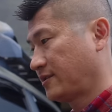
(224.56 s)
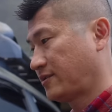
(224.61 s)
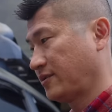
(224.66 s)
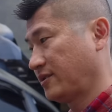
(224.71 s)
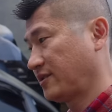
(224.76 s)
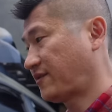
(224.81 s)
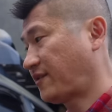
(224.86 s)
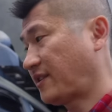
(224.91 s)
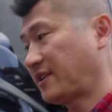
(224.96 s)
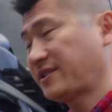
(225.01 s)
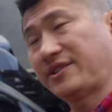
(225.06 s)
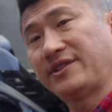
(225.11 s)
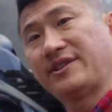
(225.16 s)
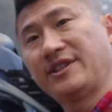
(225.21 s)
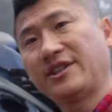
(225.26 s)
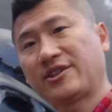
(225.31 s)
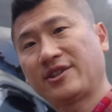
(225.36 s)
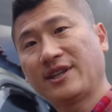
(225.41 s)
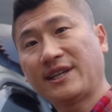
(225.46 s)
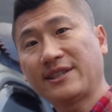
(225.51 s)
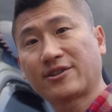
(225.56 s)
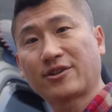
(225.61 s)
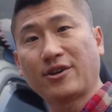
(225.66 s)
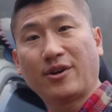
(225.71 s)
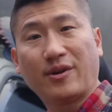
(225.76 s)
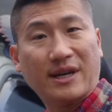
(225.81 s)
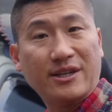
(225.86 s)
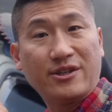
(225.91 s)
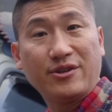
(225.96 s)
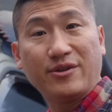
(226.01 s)
So as far as the ditch lights
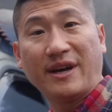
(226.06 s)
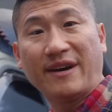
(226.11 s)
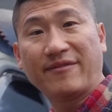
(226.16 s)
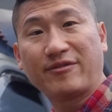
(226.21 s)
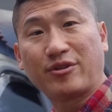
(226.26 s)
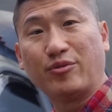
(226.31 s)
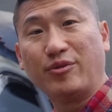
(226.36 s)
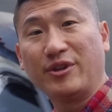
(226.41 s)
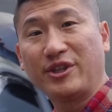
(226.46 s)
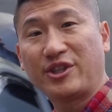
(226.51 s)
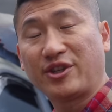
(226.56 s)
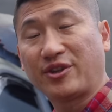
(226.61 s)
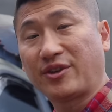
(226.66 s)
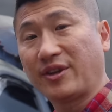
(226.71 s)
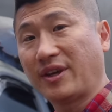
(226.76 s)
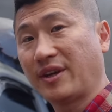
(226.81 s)
go, I do have the Rigid